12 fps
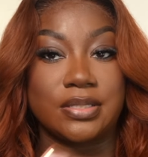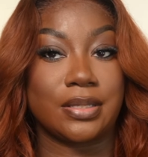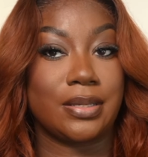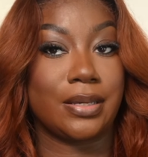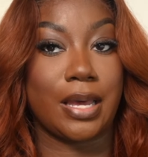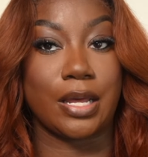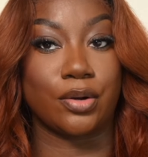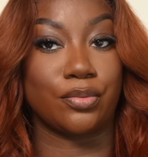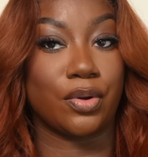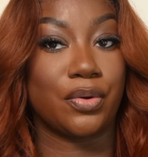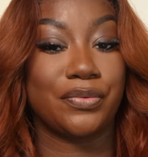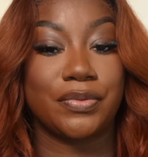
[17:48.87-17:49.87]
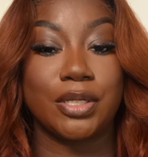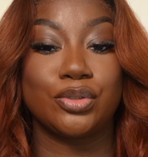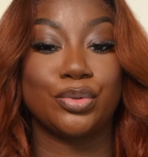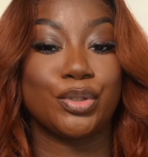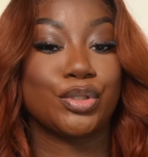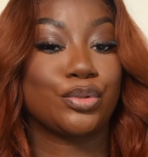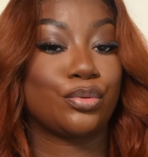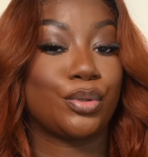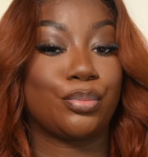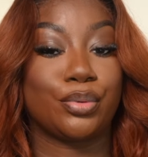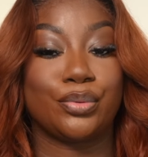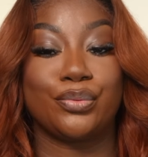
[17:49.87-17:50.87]
Again, I don't know if they drugstore
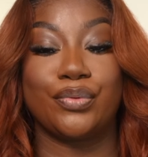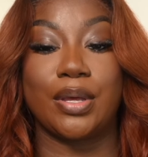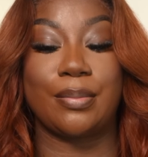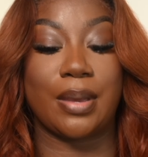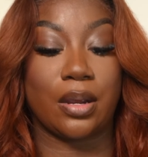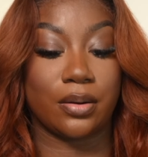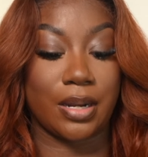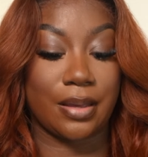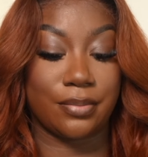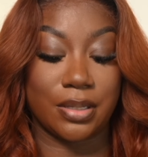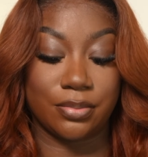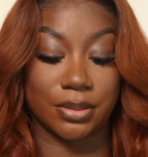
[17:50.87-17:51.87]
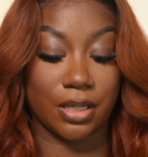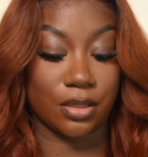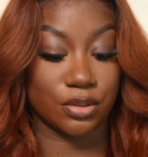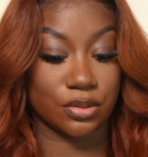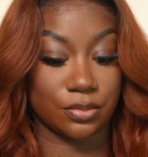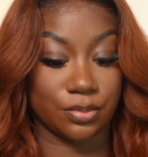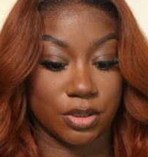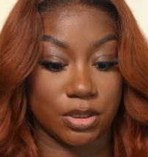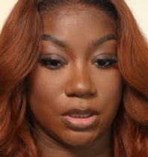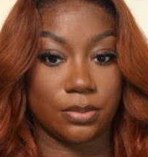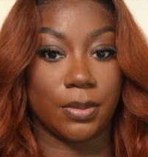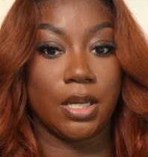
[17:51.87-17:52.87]
approved. They may or not be, but they are super
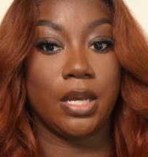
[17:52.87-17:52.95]
cheap.